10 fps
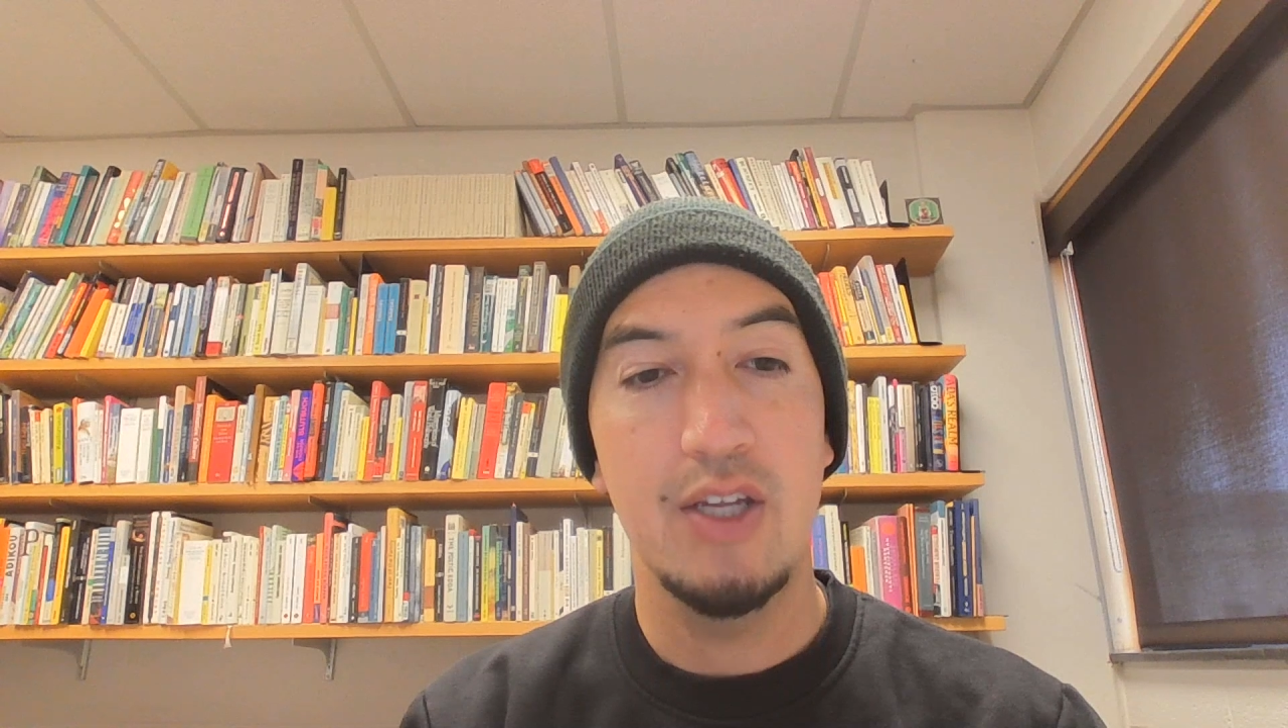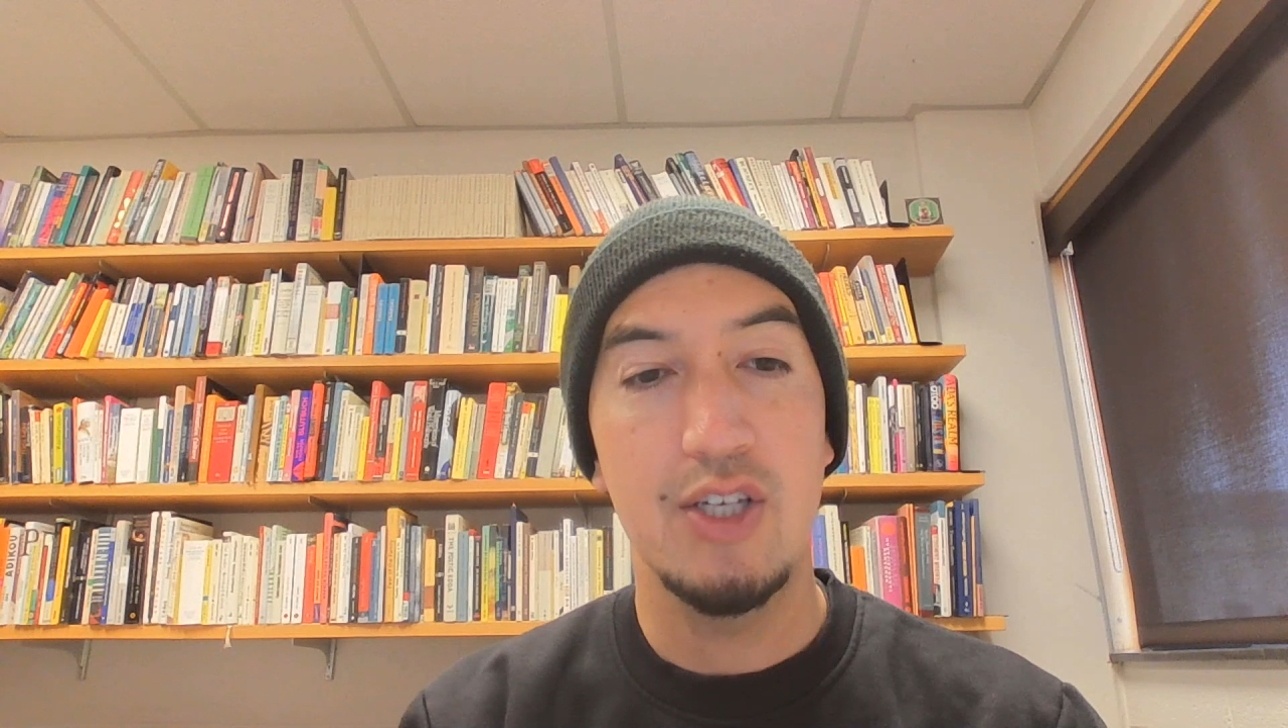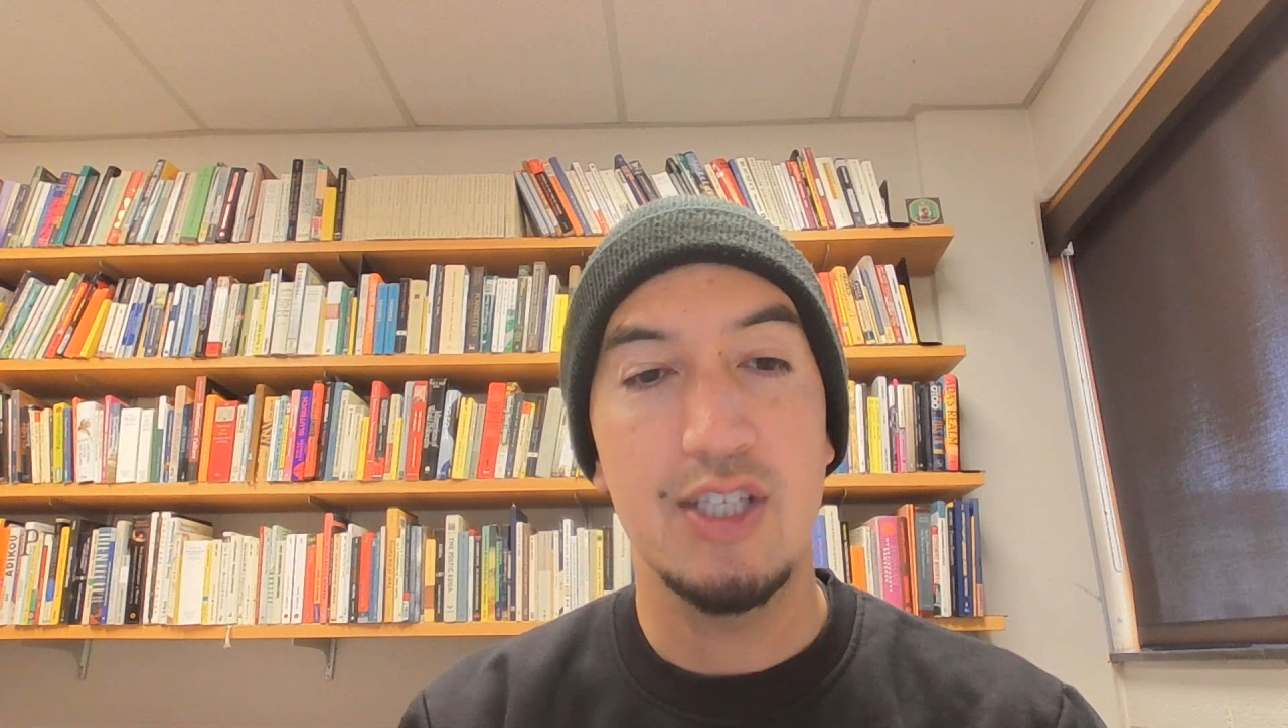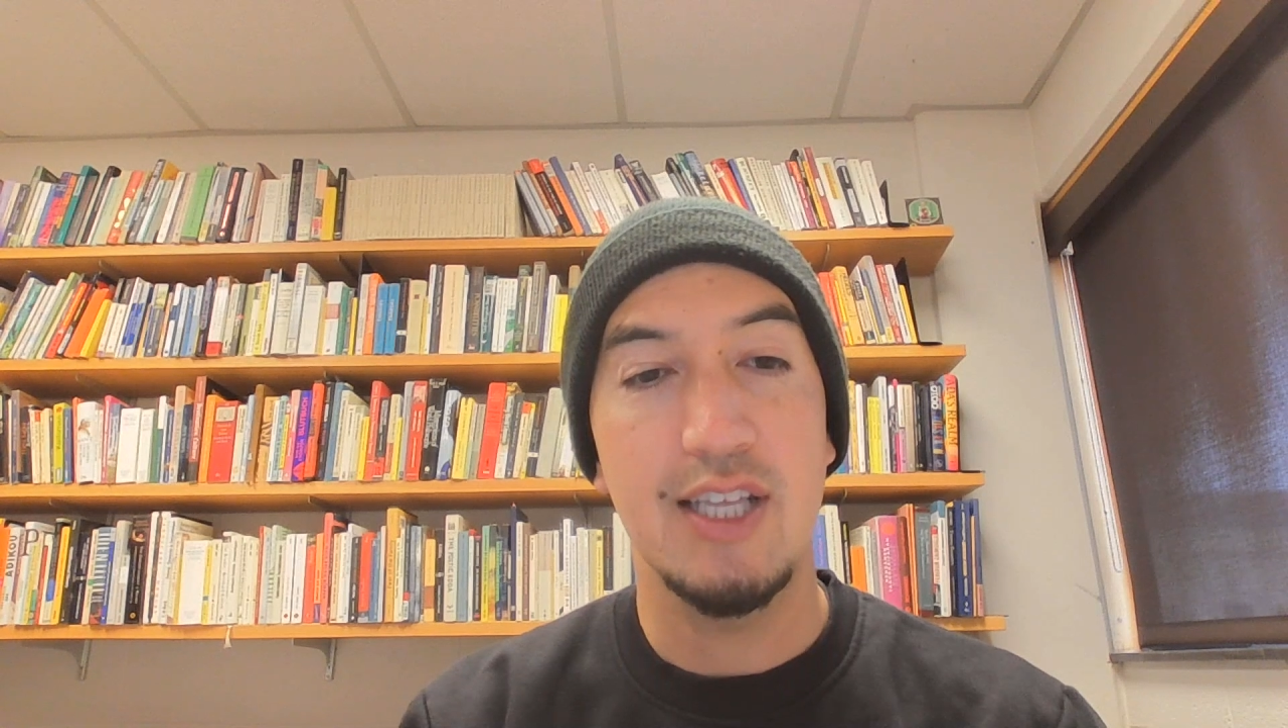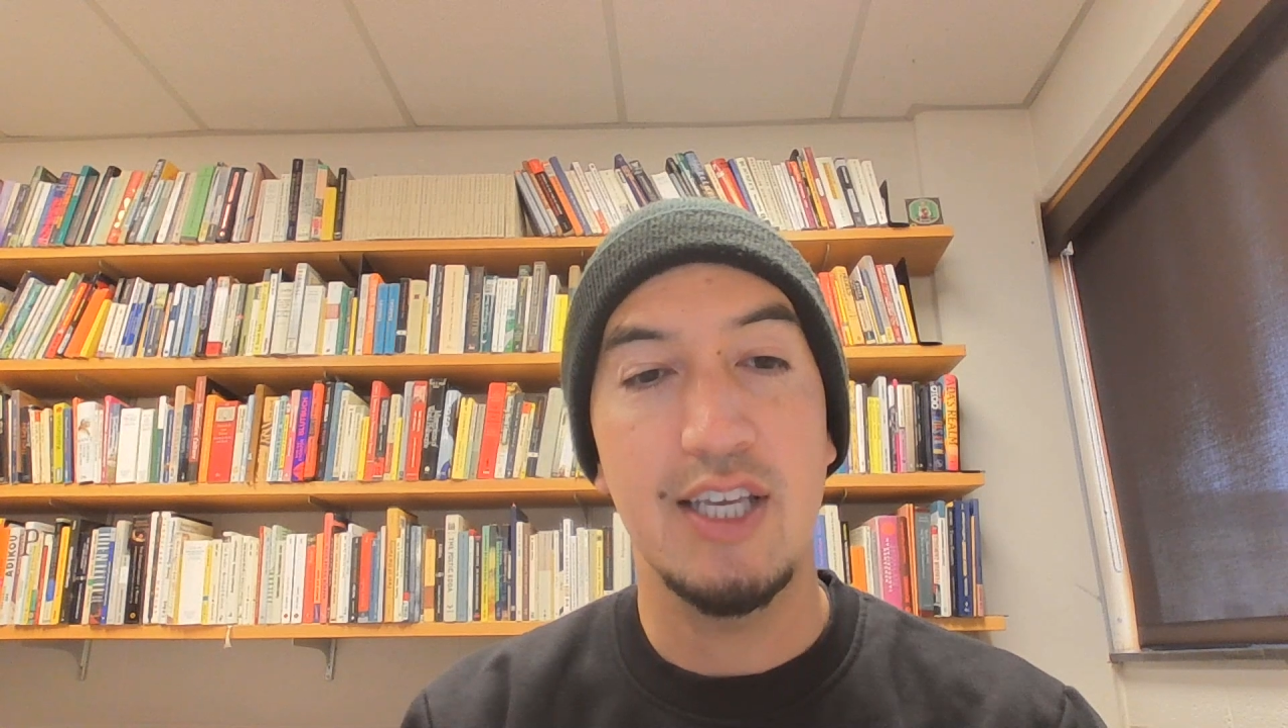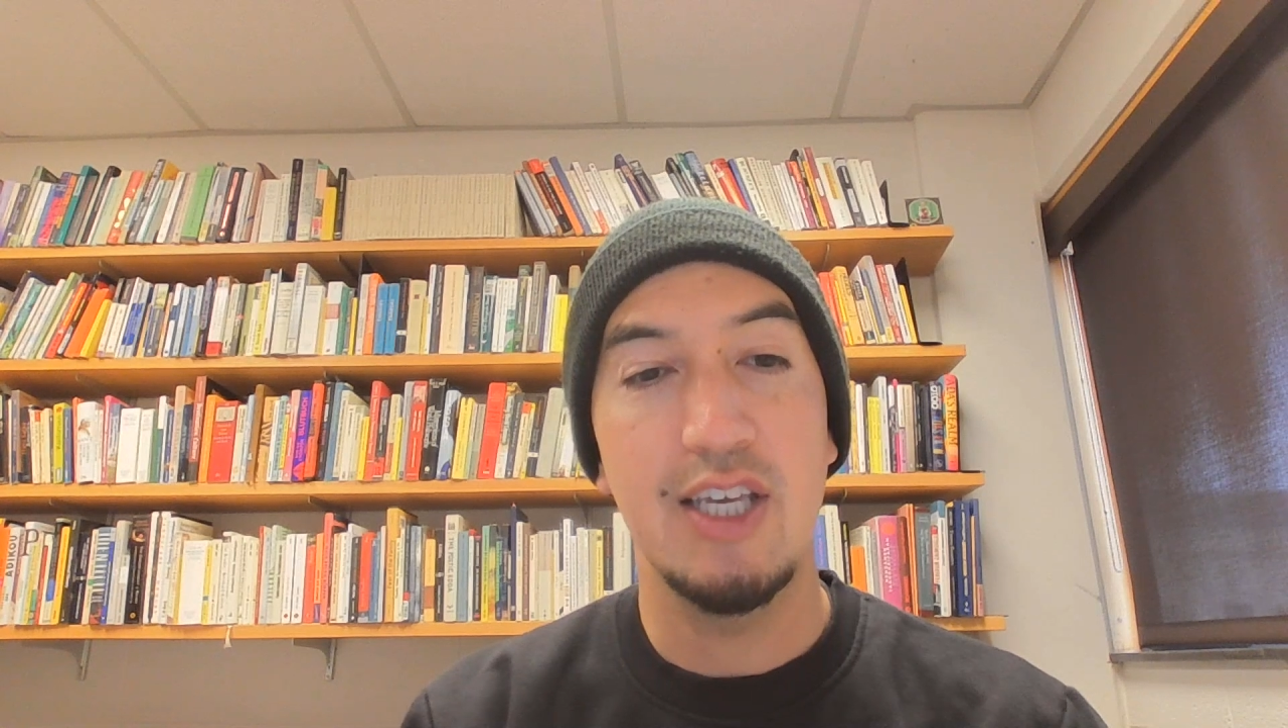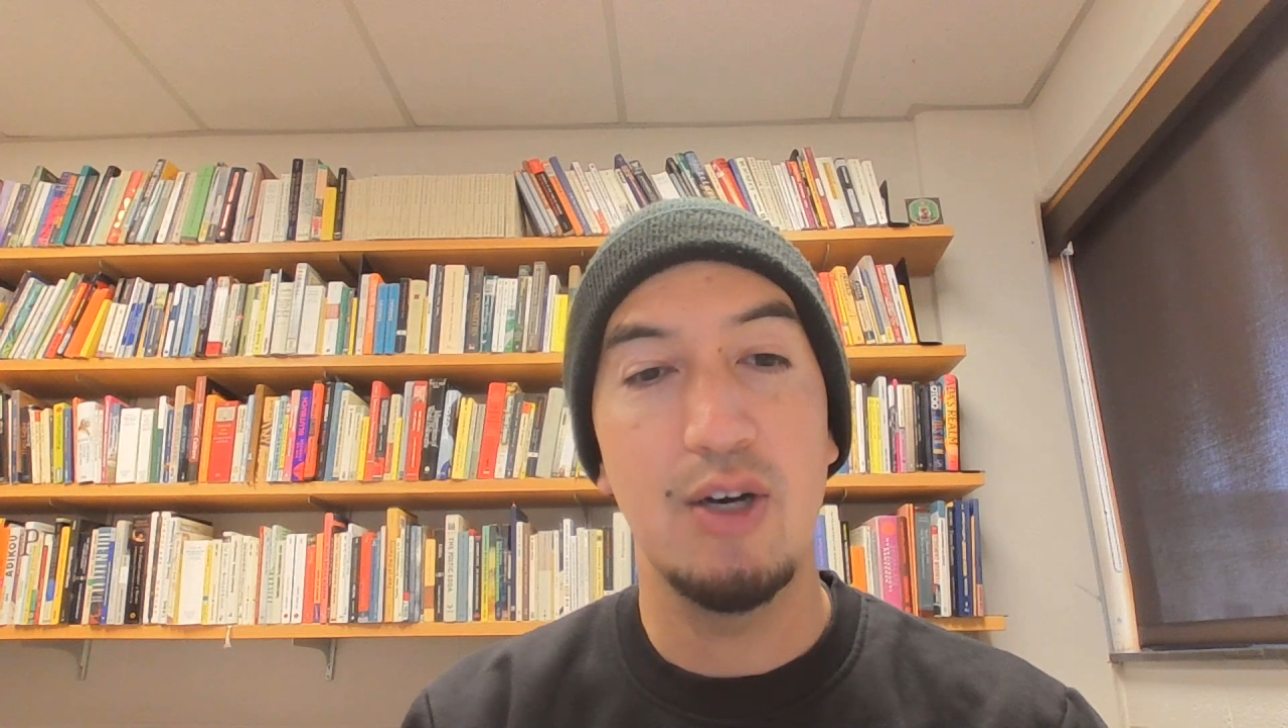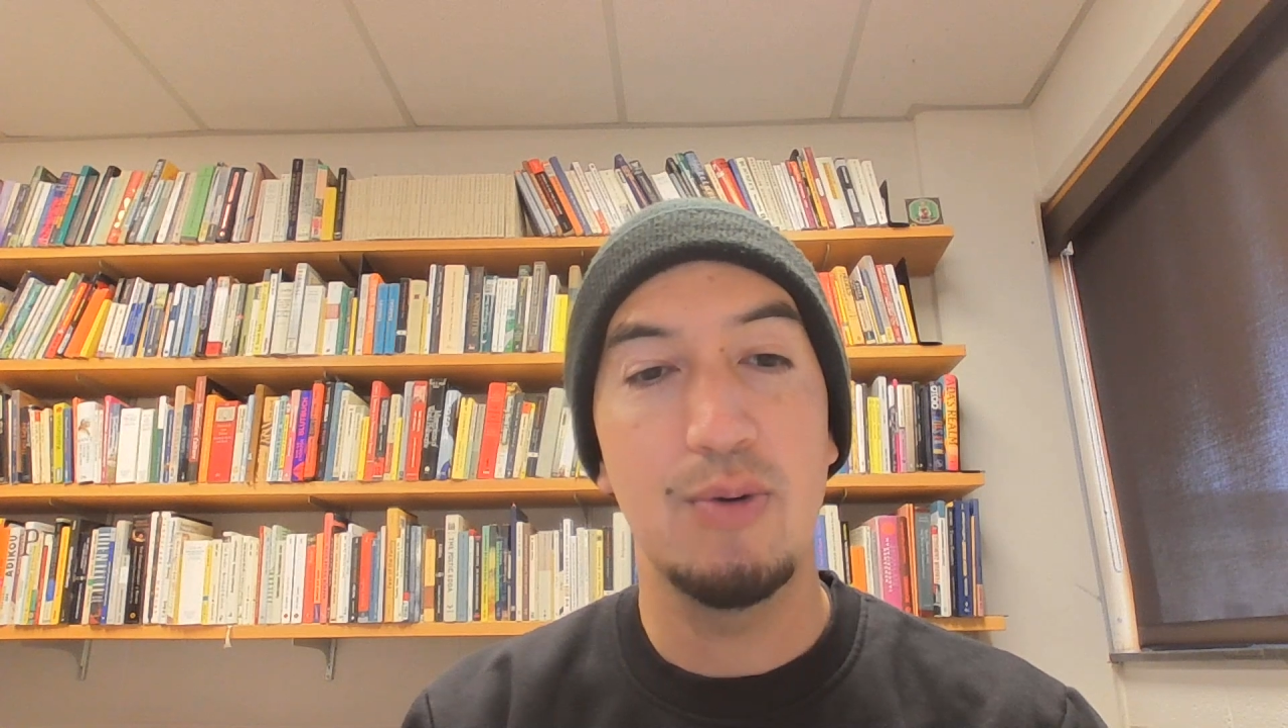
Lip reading: just like he